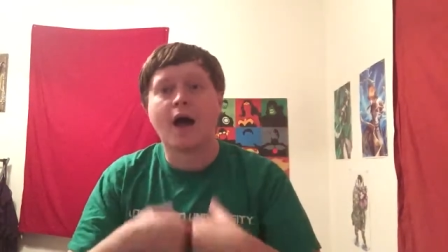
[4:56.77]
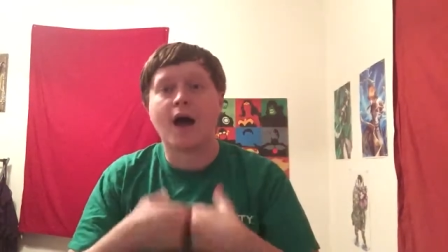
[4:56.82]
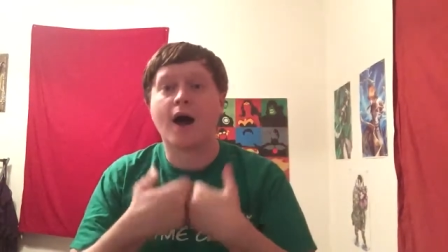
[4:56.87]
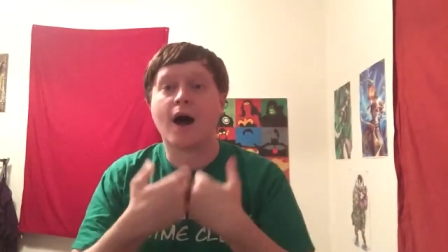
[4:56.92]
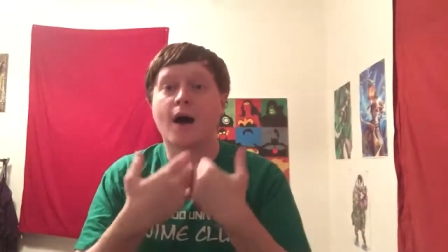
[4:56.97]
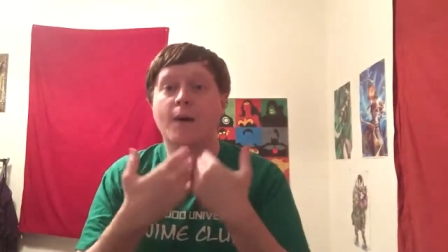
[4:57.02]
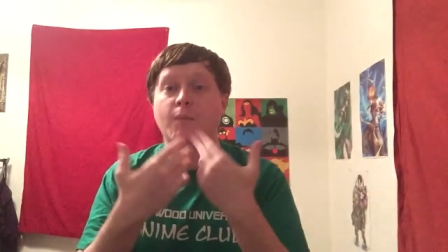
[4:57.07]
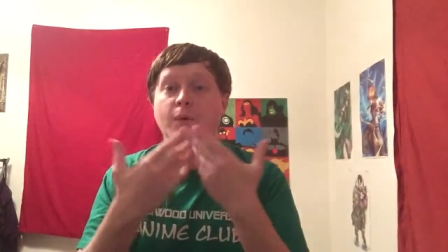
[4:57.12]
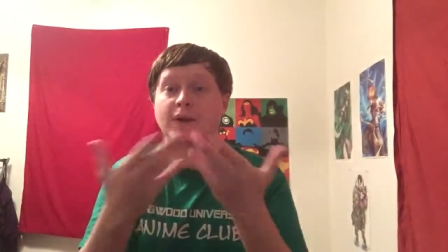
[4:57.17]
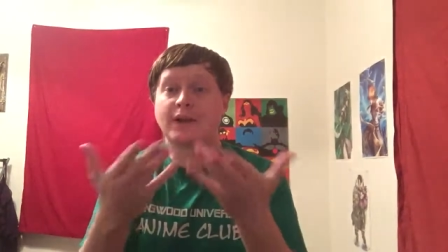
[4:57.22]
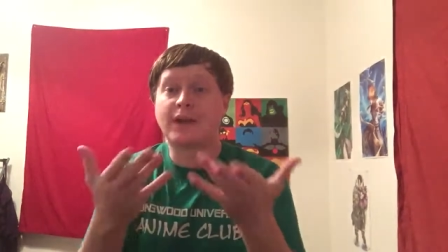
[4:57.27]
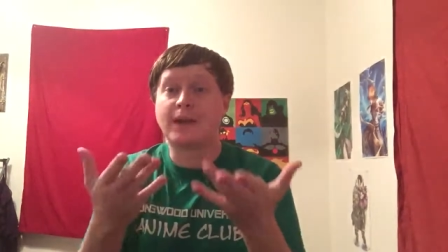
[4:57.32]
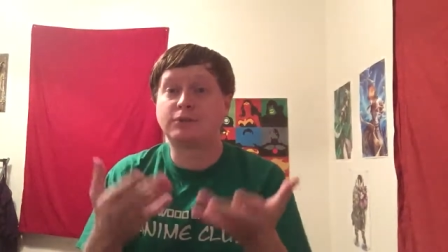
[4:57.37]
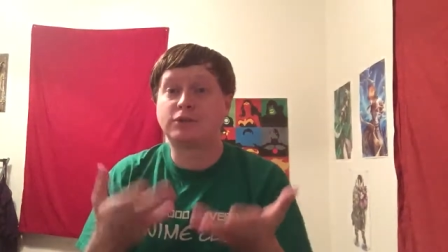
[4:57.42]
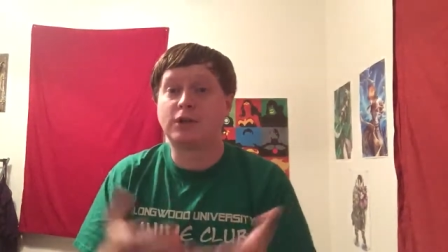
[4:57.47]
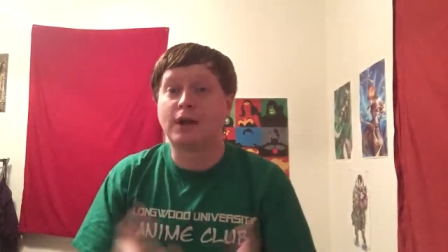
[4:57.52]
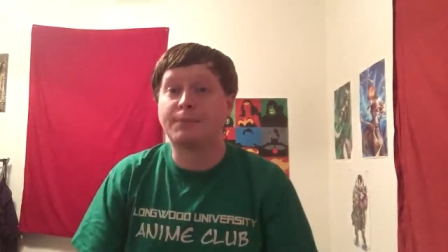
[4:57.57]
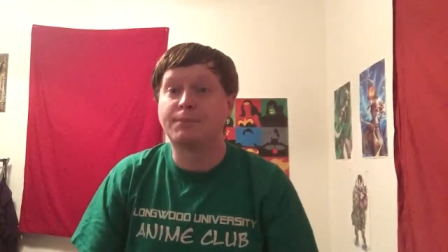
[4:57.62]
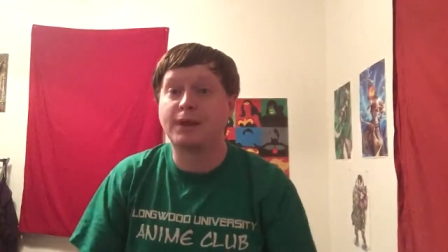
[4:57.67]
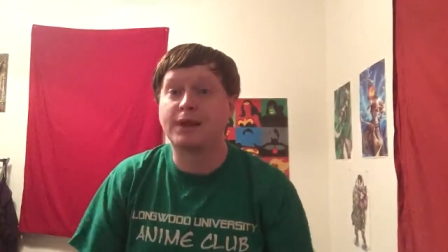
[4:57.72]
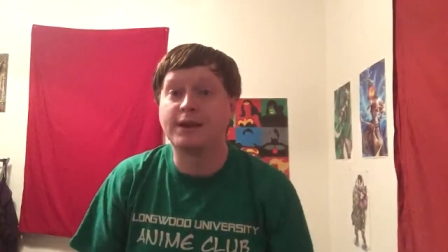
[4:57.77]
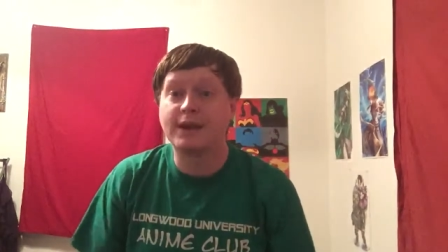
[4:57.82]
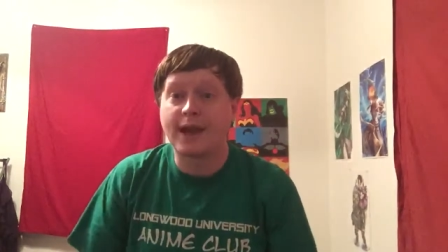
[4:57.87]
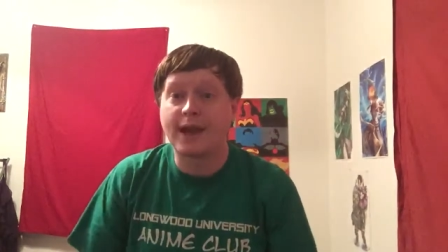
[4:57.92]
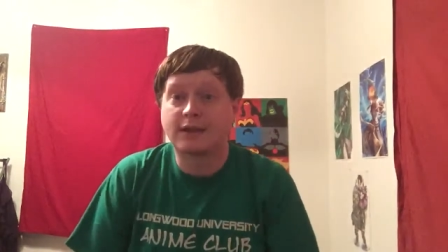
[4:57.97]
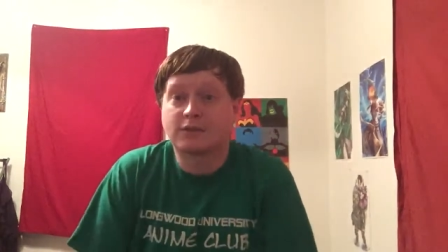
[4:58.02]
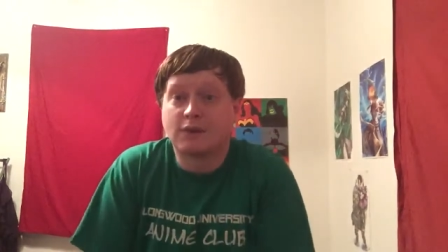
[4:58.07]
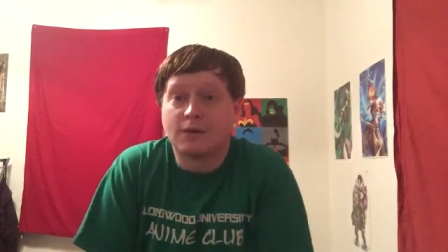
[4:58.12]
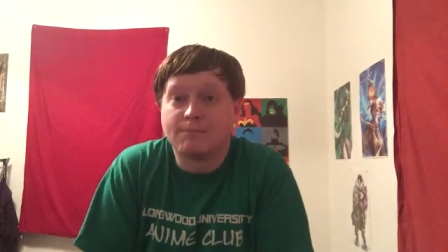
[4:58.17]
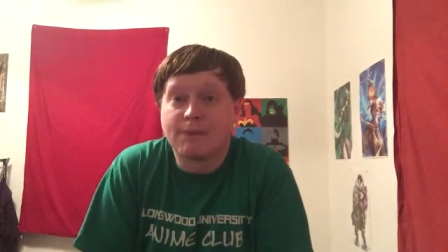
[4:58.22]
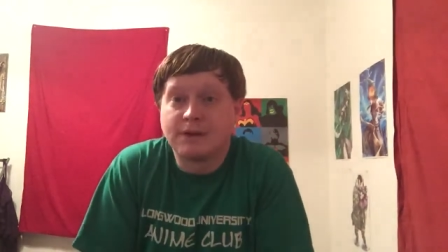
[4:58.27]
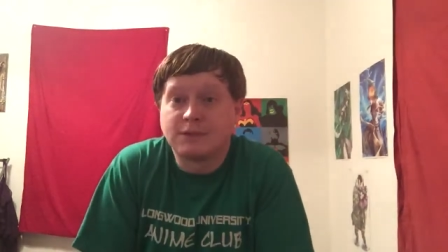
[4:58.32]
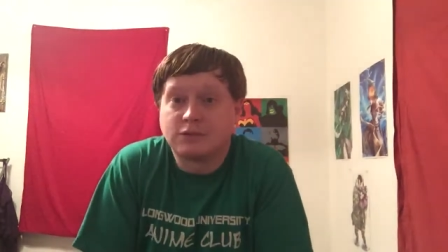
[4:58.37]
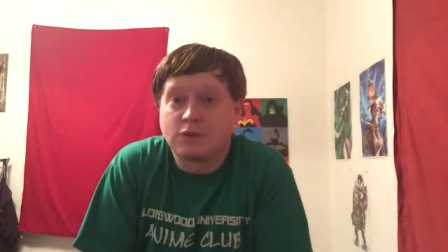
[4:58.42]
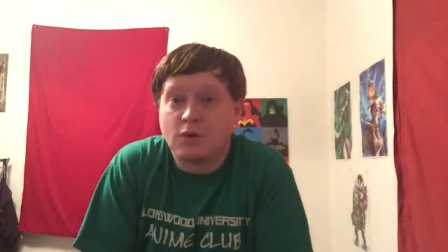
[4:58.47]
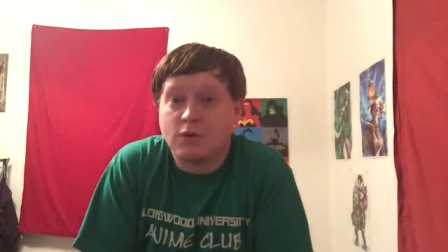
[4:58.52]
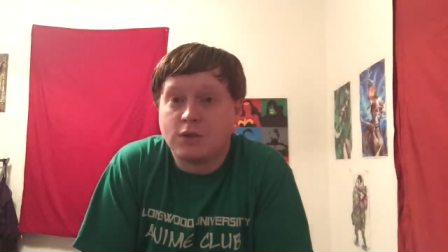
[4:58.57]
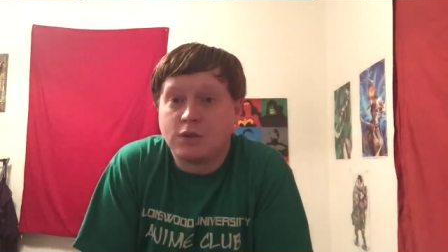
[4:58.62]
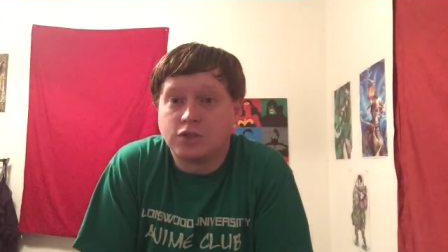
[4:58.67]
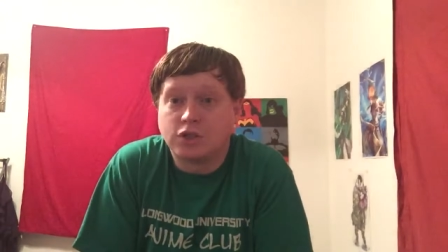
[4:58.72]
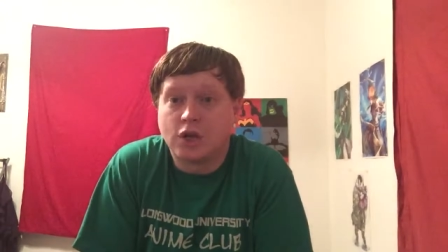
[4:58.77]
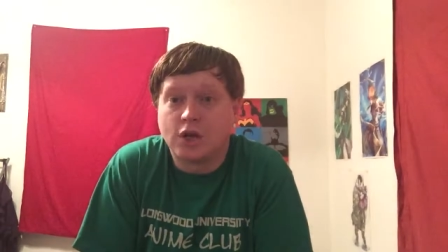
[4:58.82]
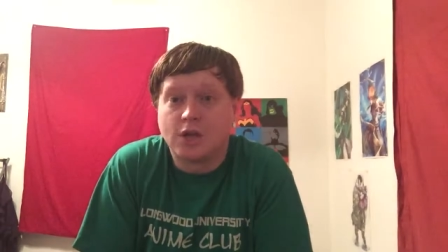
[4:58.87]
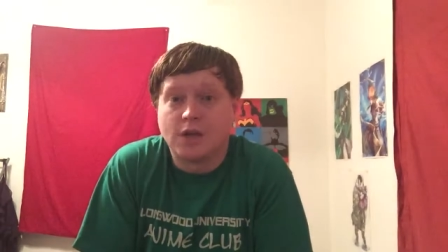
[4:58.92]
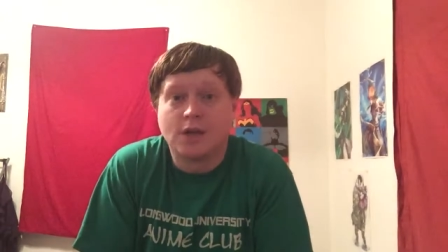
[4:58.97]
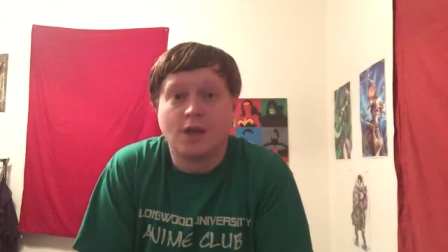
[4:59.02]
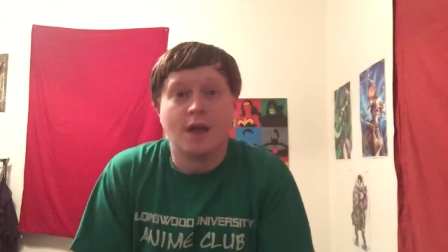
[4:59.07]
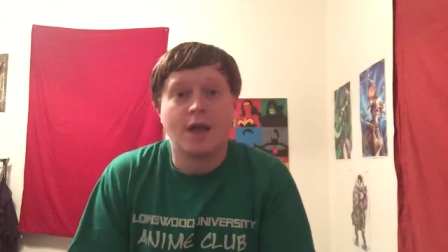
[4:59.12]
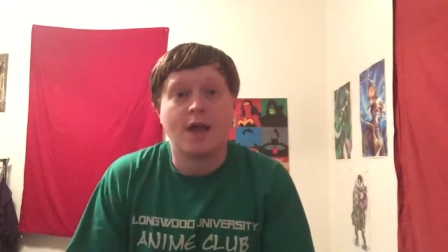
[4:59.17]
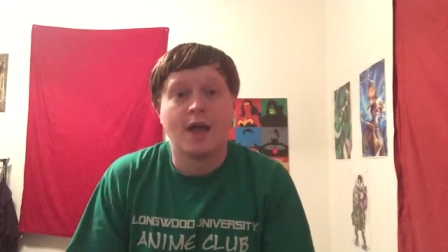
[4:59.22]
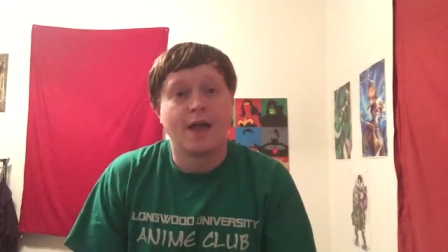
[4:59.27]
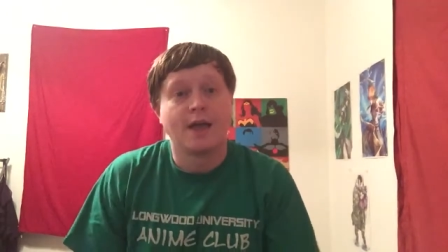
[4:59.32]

Um, what game should I play next on my Sony journey?